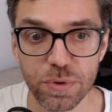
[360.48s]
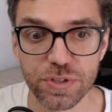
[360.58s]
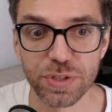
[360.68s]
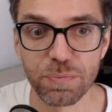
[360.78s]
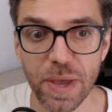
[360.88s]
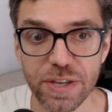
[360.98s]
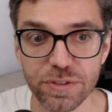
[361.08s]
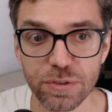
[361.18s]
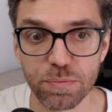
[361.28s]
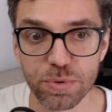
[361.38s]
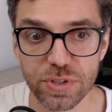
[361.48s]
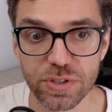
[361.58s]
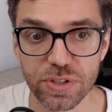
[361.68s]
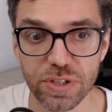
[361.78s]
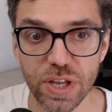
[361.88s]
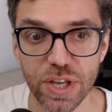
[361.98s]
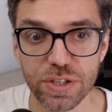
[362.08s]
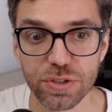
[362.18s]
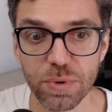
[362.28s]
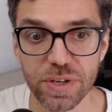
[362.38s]
which is based on the position.
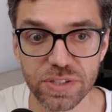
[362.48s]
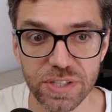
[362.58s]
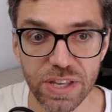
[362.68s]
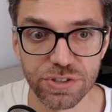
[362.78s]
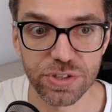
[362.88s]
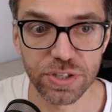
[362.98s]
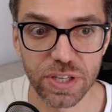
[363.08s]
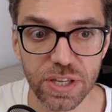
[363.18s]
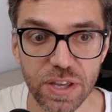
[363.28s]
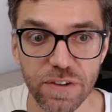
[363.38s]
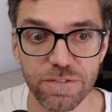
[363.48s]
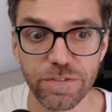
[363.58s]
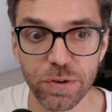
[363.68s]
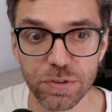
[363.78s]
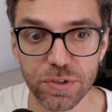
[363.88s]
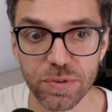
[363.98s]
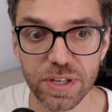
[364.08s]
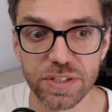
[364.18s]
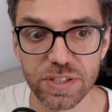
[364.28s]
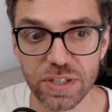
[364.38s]
So we're essentially
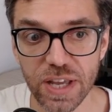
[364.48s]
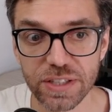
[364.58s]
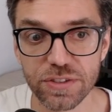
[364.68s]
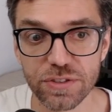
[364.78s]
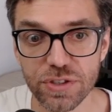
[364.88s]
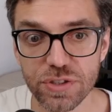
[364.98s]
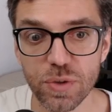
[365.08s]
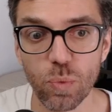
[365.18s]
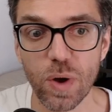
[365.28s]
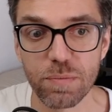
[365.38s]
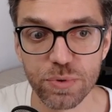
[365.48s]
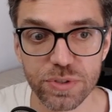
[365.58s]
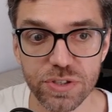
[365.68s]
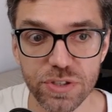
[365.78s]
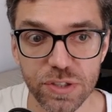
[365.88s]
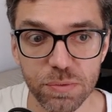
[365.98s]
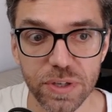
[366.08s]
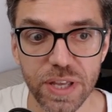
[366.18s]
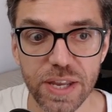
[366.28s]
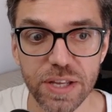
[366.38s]
filtering and selecting just the one position that
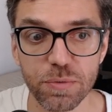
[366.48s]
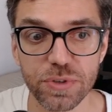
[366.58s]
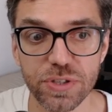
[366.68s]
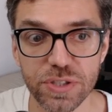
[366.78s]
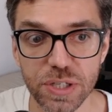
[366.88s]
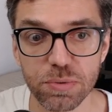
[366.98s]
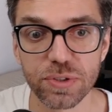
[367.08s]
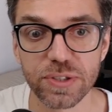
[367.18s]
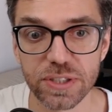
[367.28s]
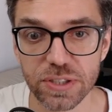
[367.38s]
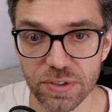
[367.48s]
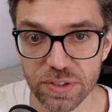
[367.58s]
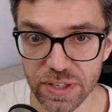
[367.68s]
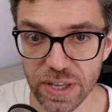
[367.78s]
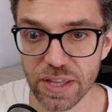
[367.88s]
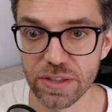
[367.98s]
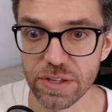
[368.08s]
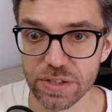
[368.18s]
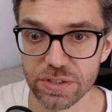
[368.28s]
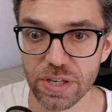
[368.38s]
we're getting, which is equal to the current
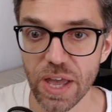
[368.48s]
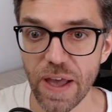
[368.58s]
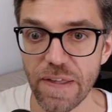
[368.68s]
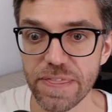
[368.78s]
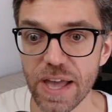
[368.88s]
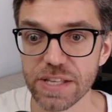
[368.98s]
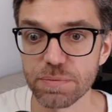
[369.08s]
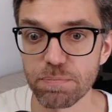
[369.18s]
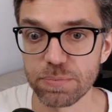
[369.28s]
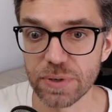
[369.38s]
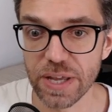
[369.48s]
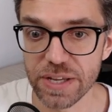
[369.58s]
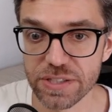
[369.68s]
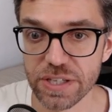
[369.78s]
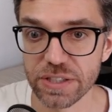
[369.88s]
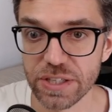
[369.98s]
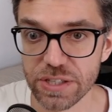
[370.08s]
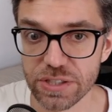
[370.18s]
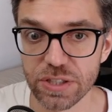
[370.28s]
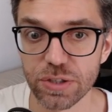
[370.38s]
index. And that's placing
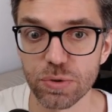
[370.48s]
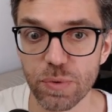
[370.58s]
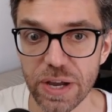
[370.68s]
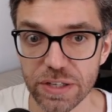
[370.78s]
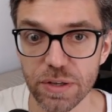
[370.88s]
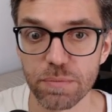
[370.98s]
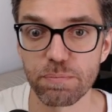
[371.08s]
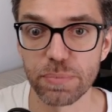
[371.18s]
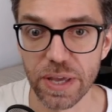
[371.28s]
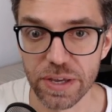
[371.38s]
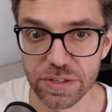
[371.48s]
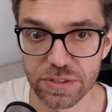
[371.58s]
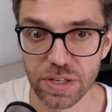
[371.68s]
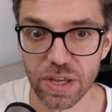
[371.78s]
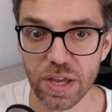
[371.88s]
these in the correct place.